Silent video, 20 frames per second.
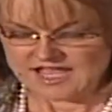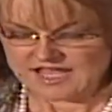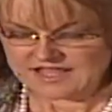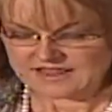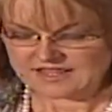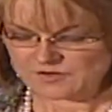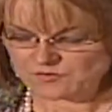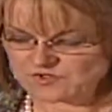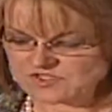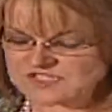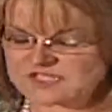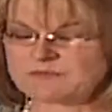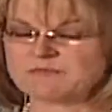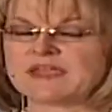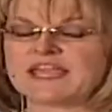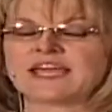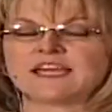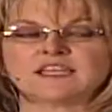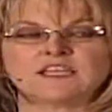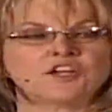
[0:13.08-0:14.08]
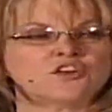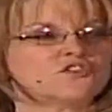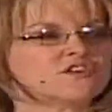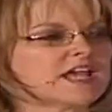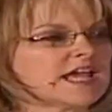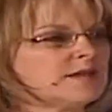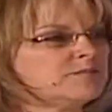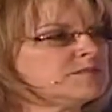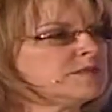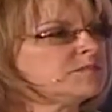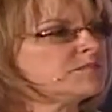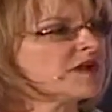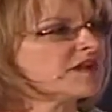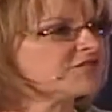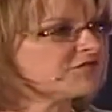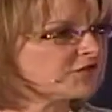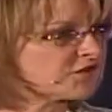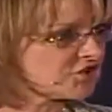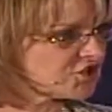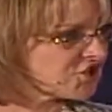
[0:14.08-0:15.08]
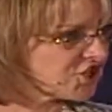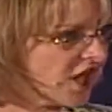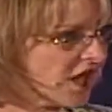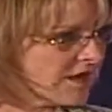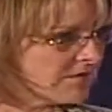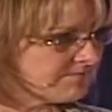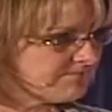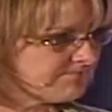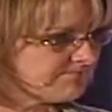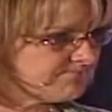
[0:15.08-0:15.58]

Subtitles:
There was the man who gave me my first job